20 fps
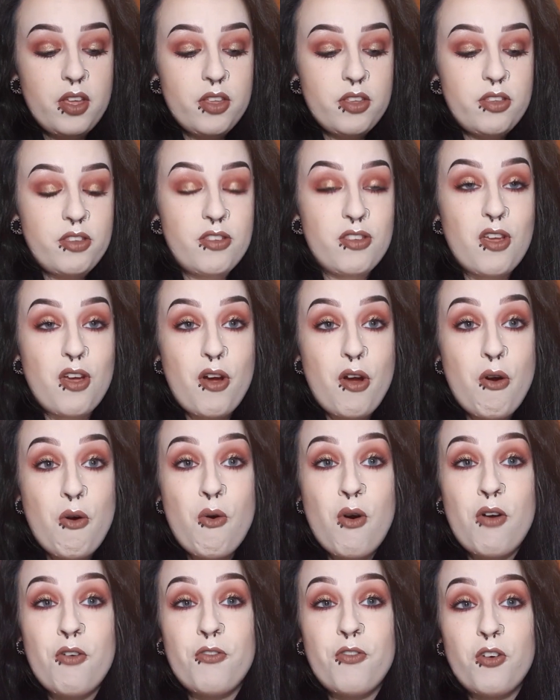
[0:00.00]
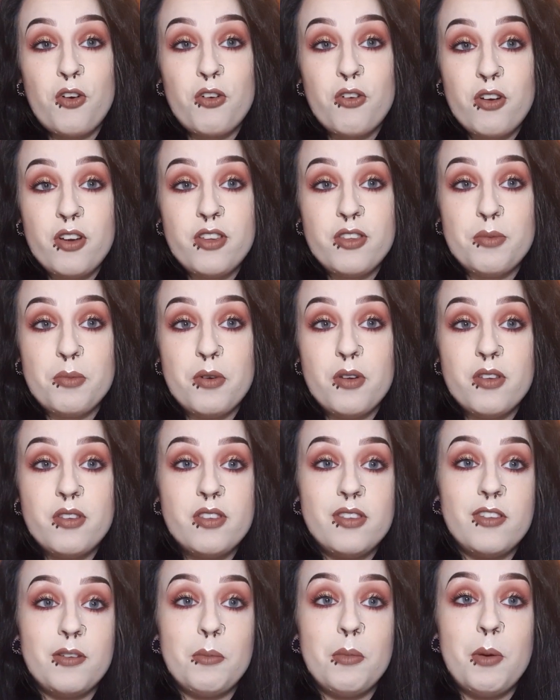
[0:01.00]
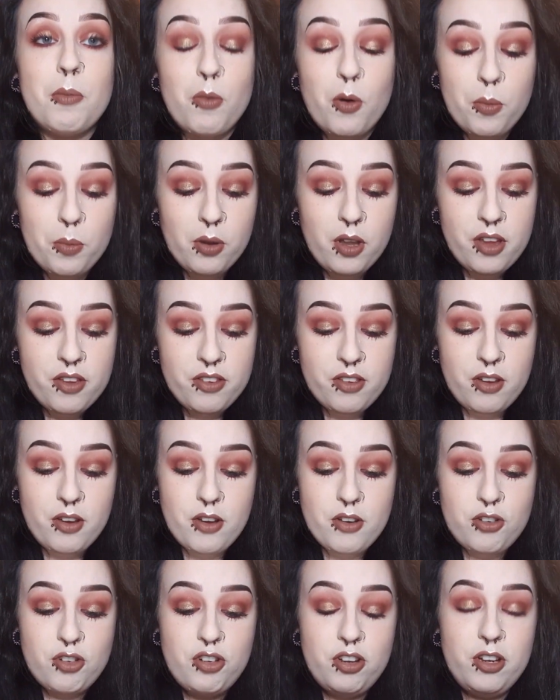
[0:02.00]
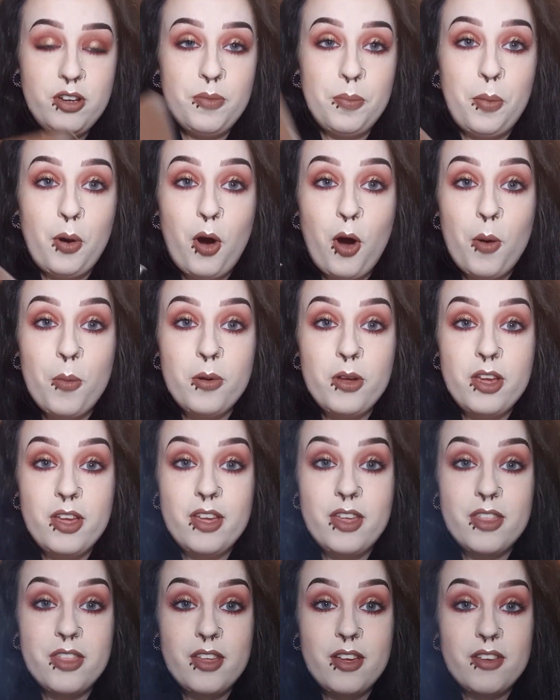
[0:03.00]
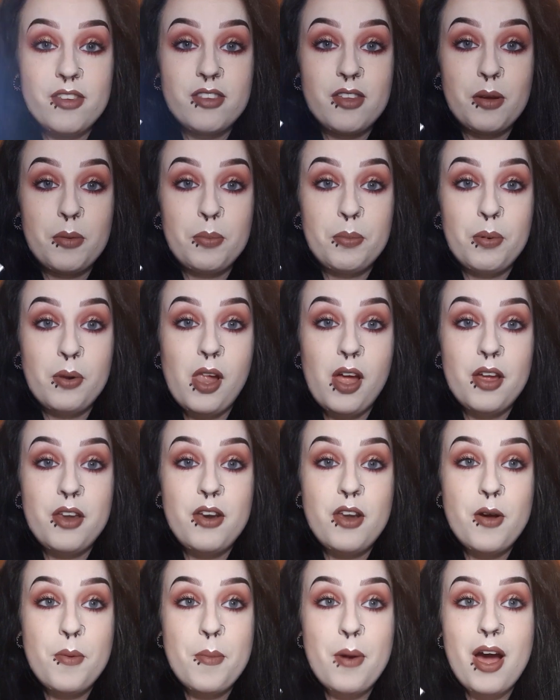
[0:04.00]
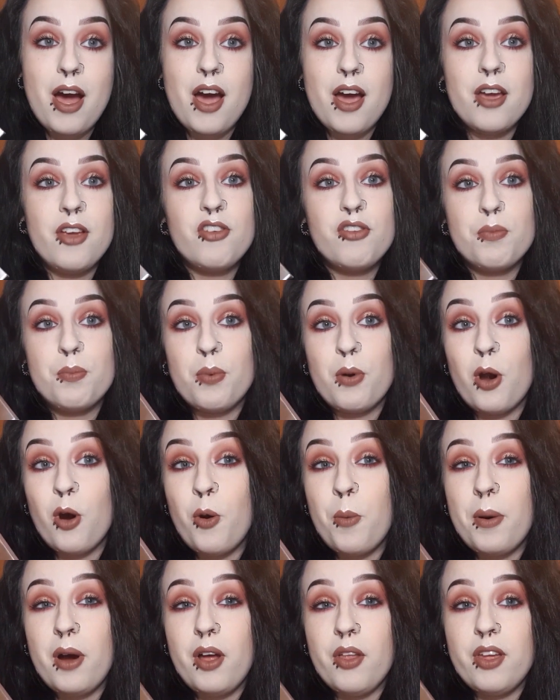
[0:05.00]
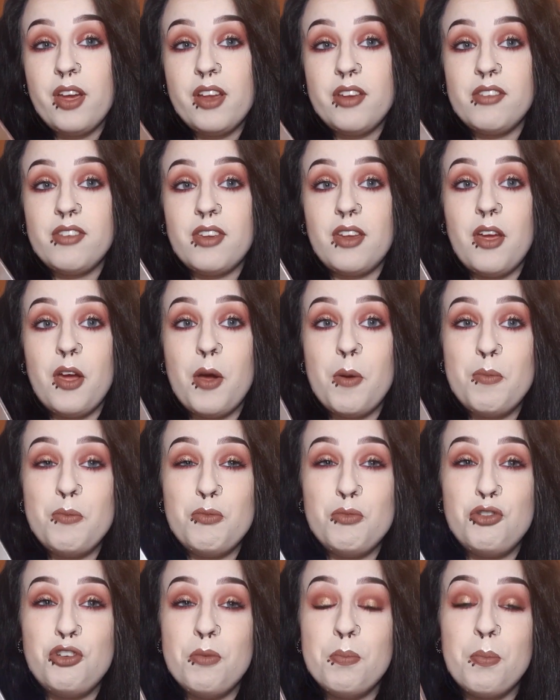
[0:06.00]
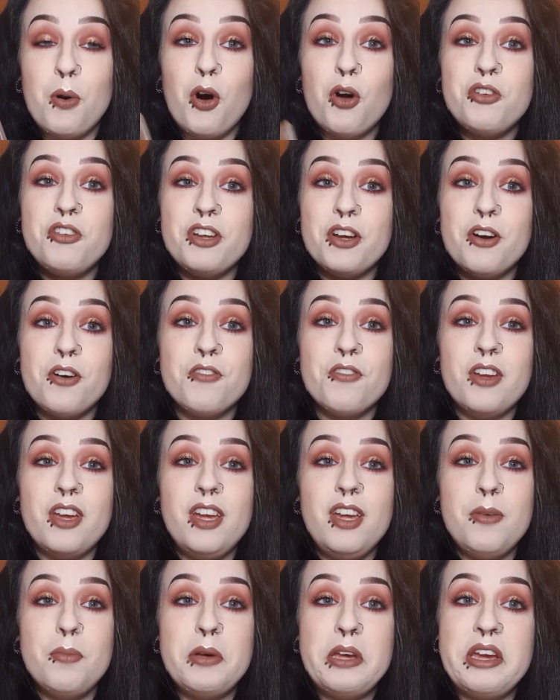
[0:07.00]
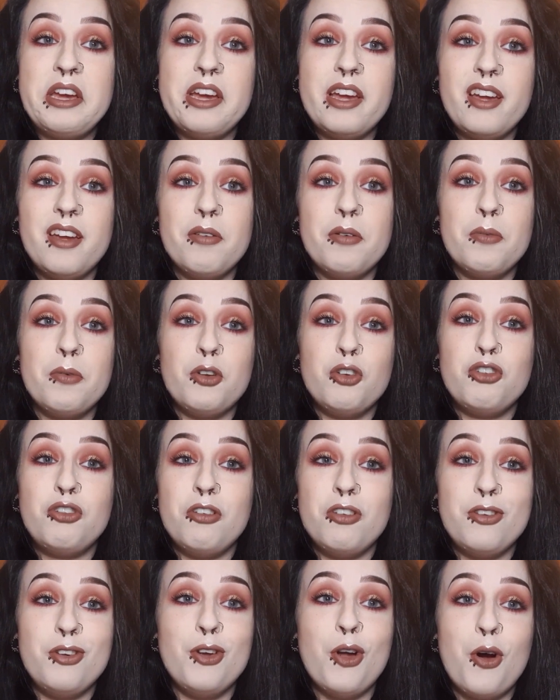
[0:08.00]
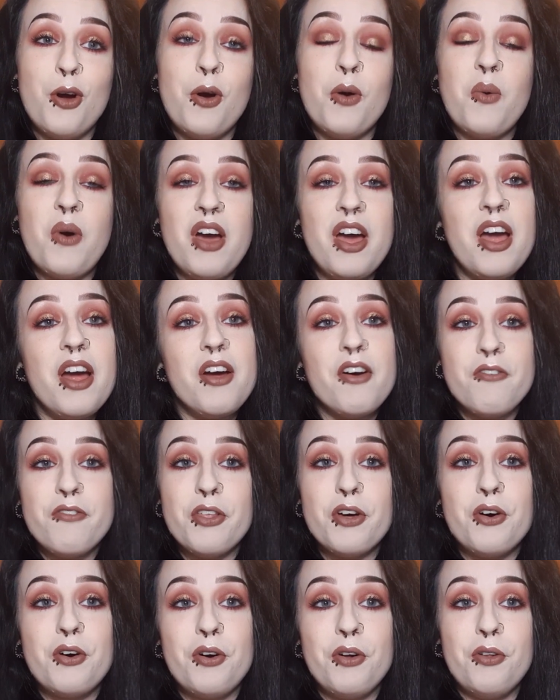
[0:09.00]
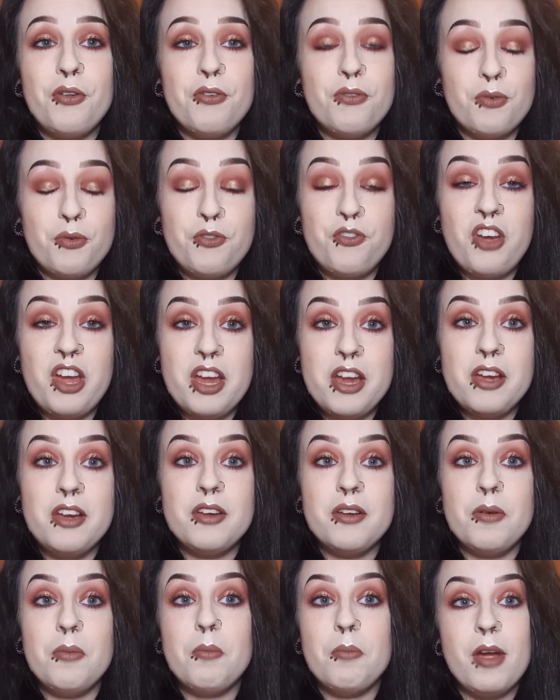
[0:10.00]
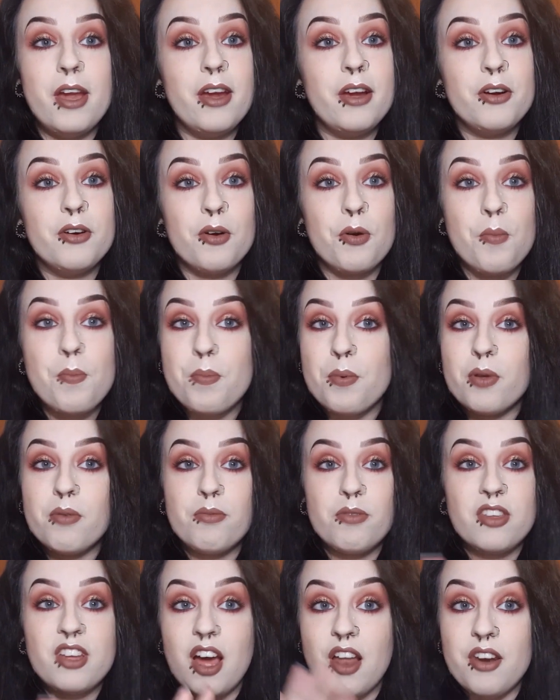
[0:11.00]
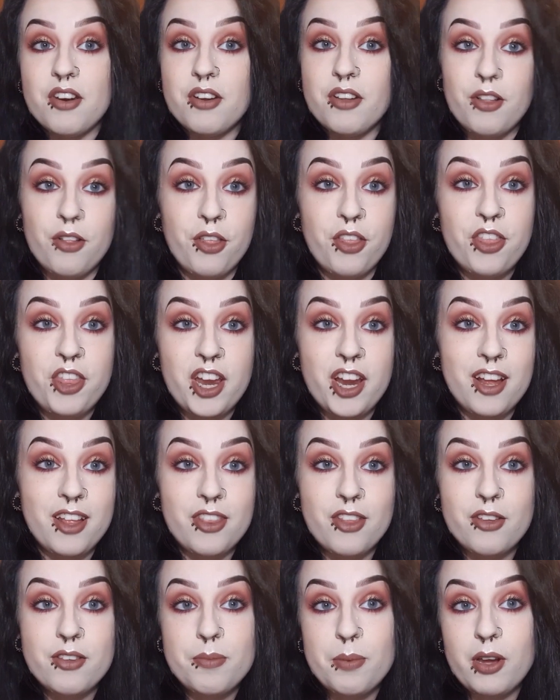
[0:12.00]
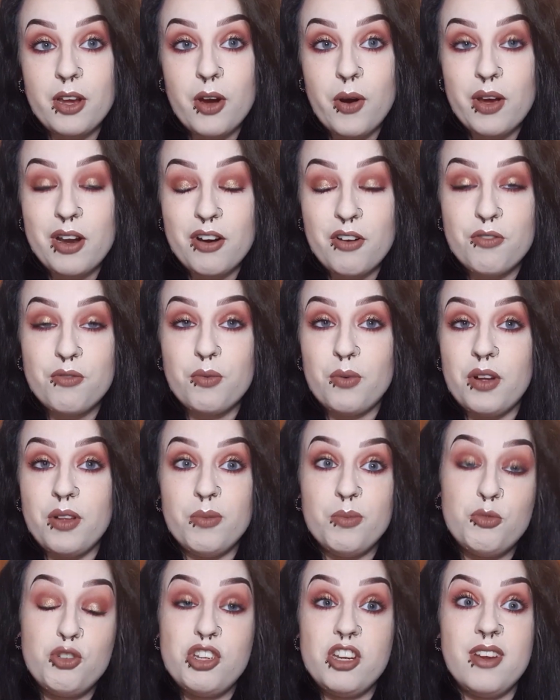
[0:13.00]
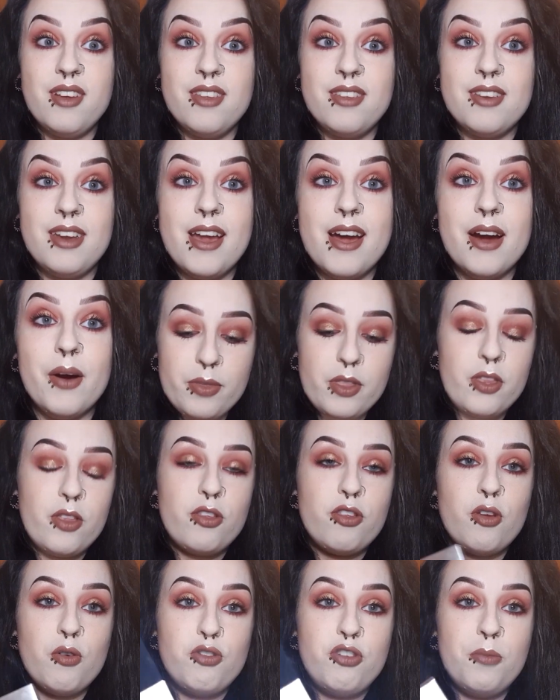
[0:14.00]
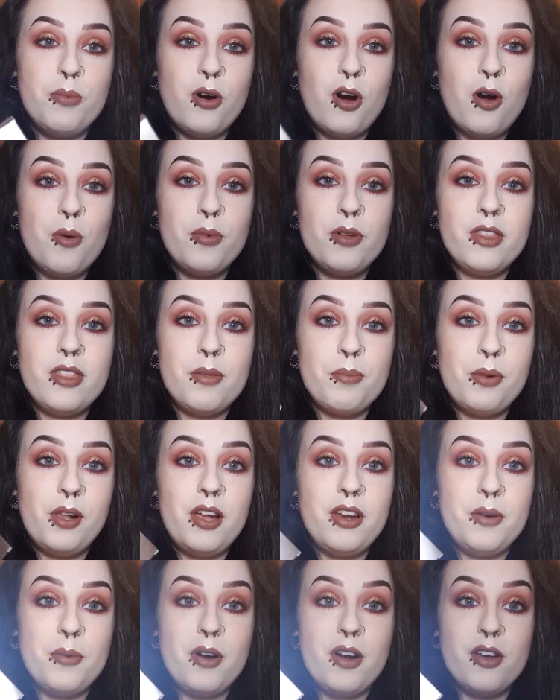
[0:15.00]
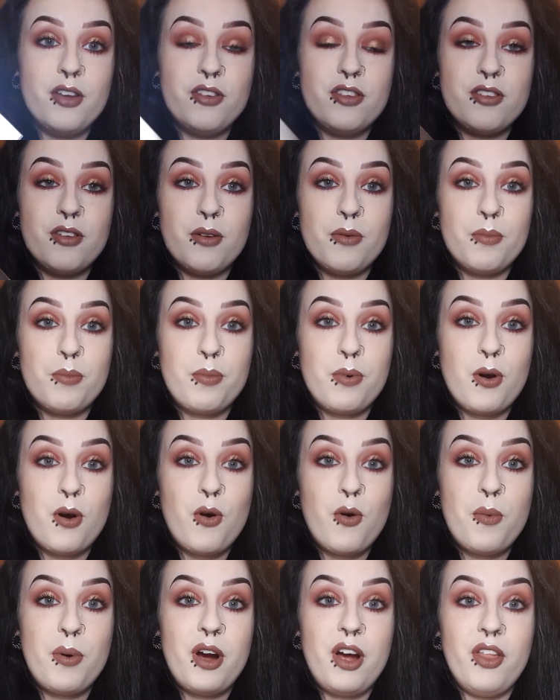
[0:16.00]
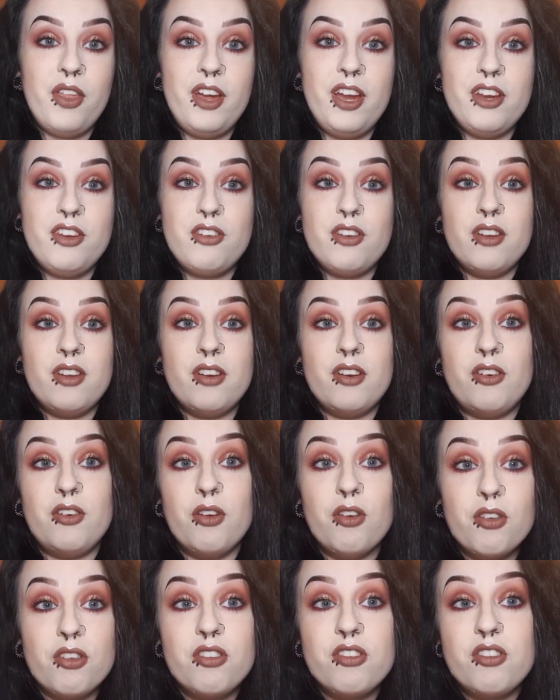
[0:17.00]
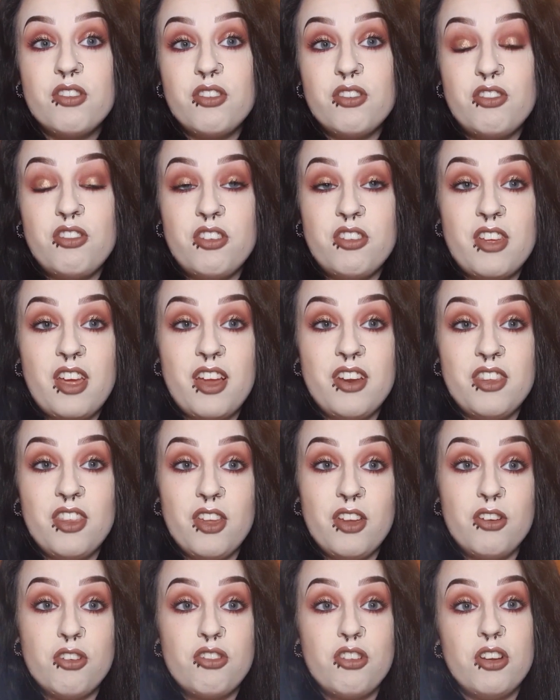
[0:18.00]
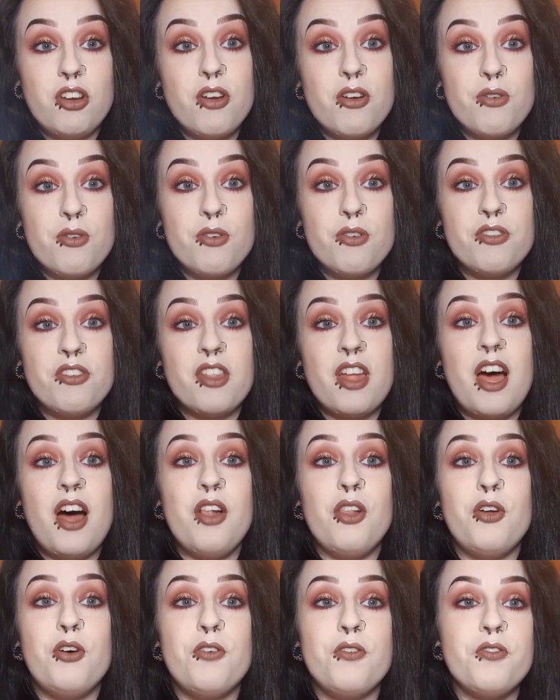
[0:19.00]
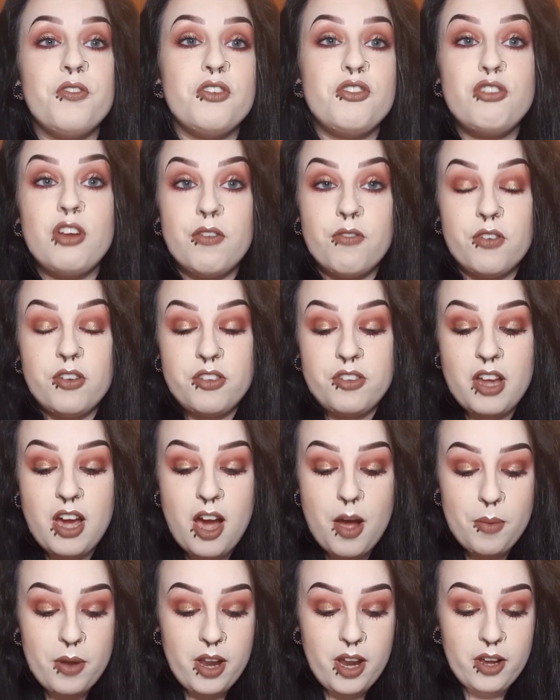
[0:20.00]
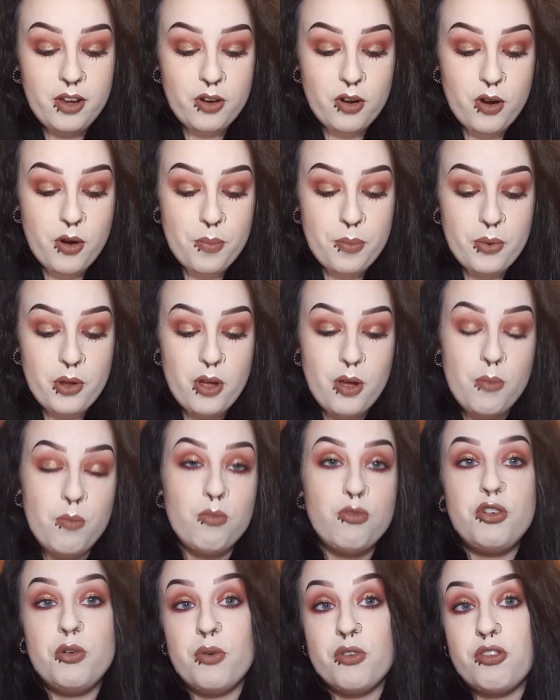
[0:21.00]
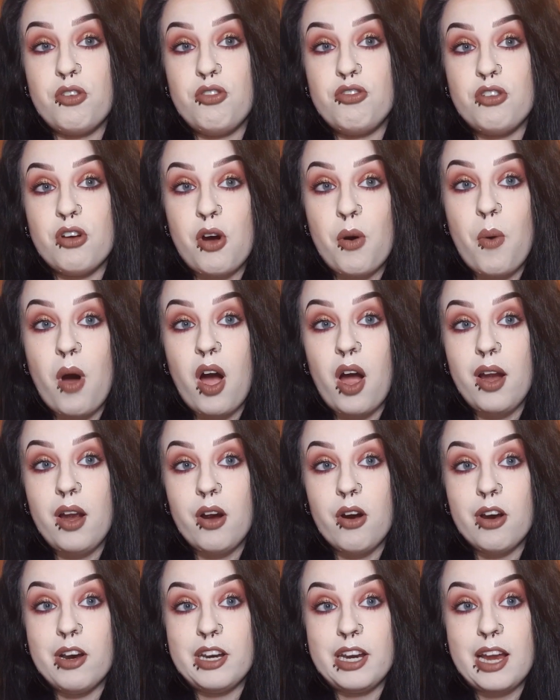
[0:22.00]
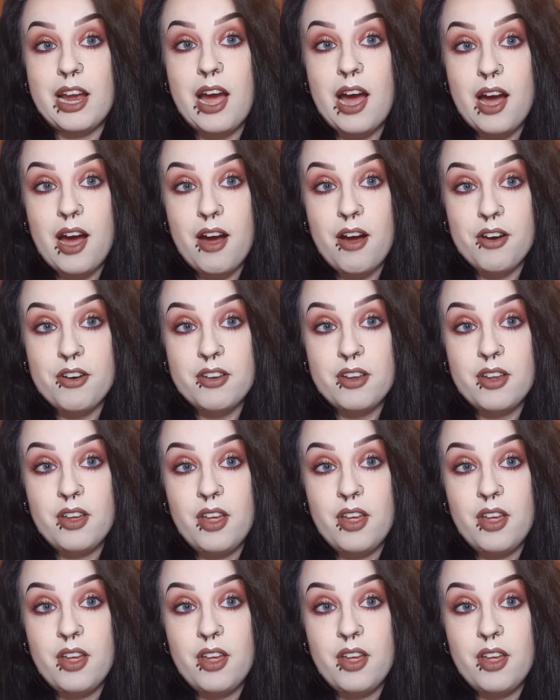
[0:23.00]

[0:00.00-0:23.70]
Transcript: So for Christmas, my mum, bless her, she bought me this Platinum Ice Pro palette. She bought it off eBay. She's not aware of the whole fake makeup scandal thing that's been going off. Well, she is now. So she bought me the Platinum Ice Pro palette because she said that she knows that I love Jeffree Star makeup. She wasn't sure what I already had